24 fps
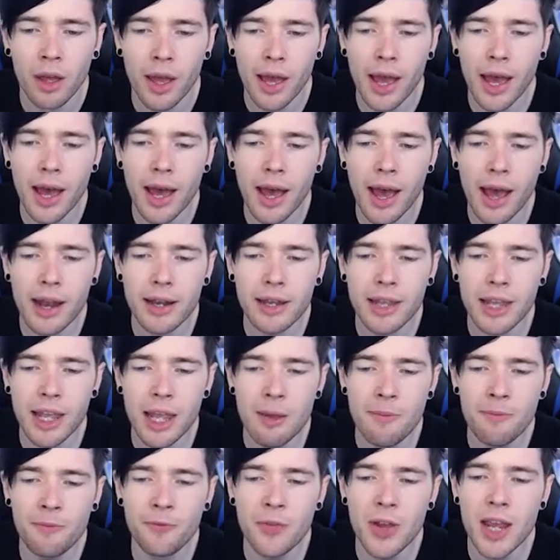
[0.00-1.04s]
Uh, and
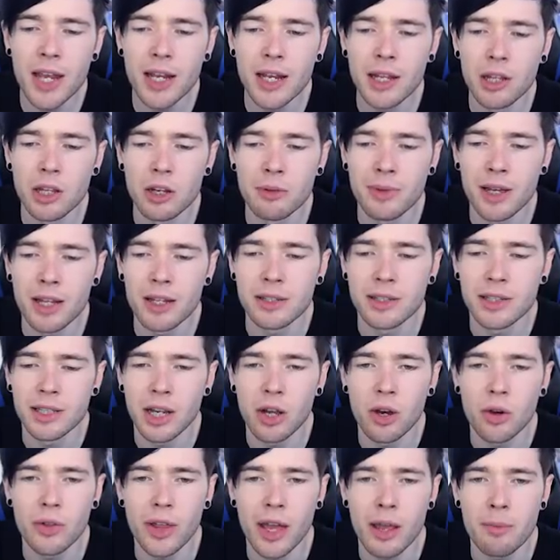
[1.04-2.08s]
keep feeding them
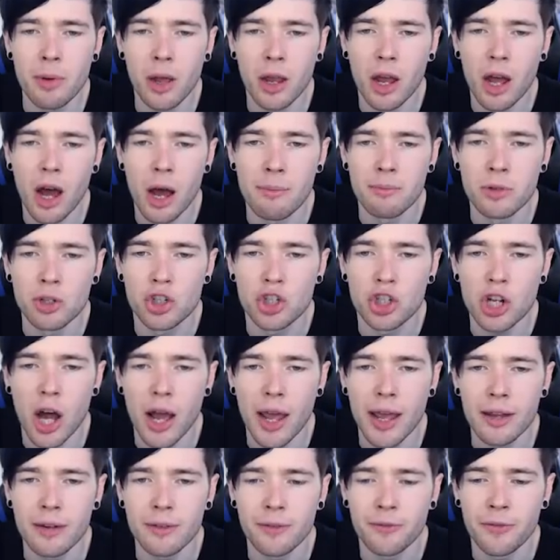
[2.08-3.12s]
until they become
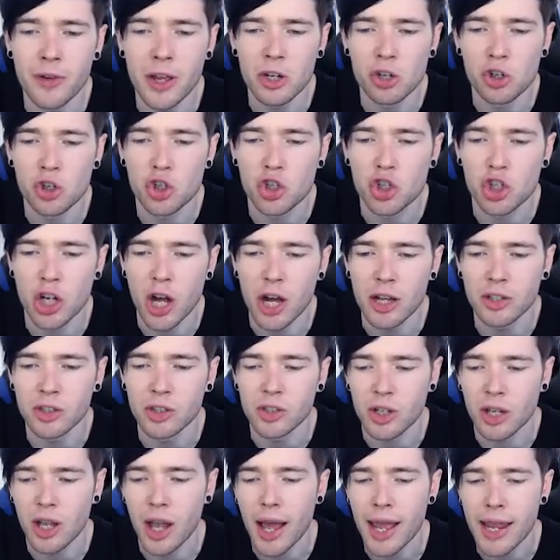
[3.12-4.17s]
giant fish
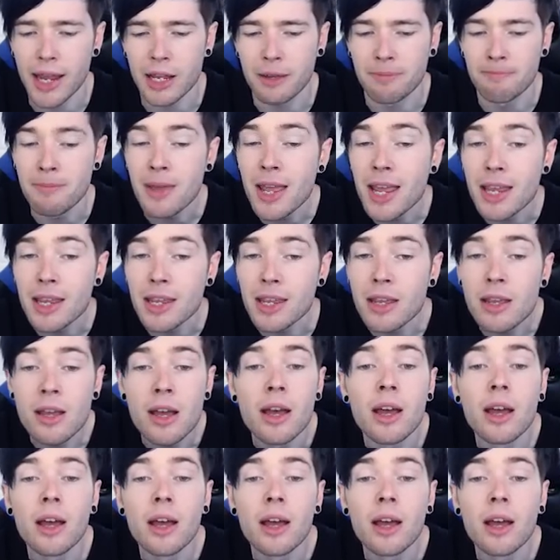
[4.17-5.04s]
just like me.